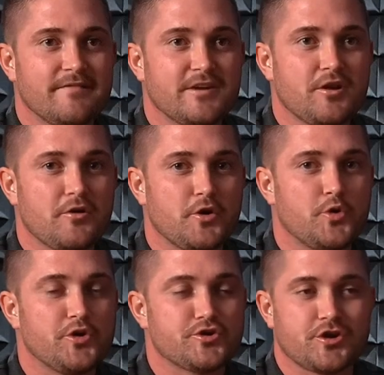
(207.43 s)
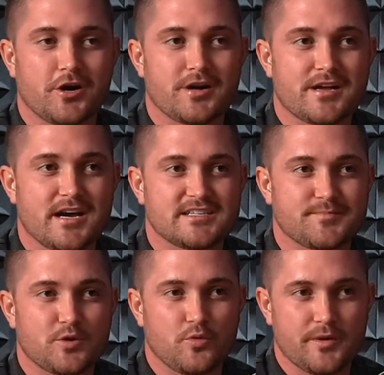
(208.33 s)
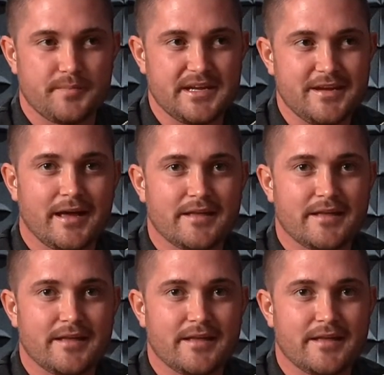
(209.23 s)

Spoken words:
Figure out who your target customer would be,